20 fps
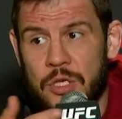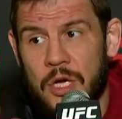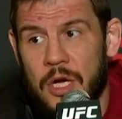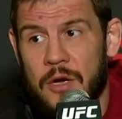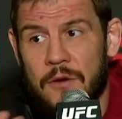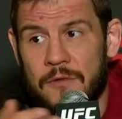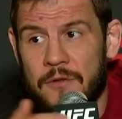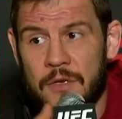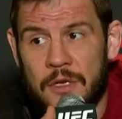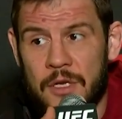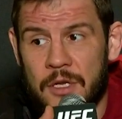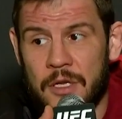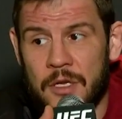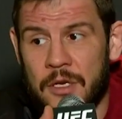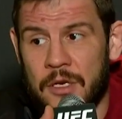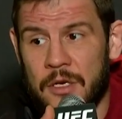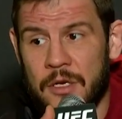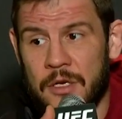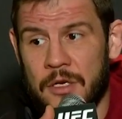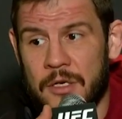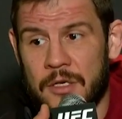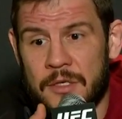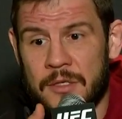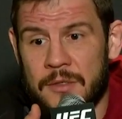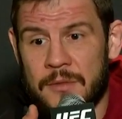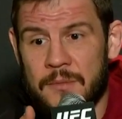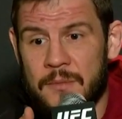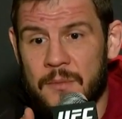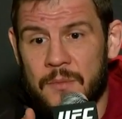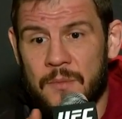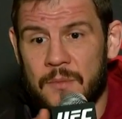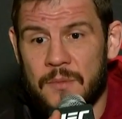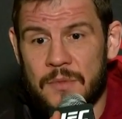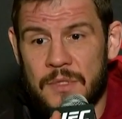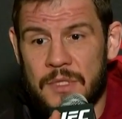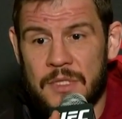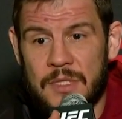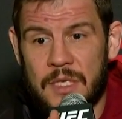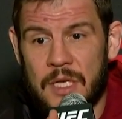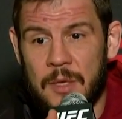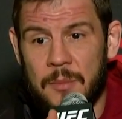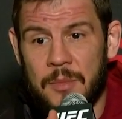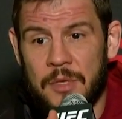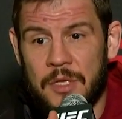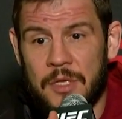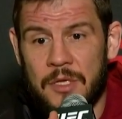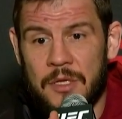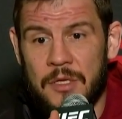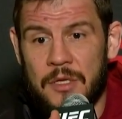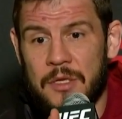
After this happened.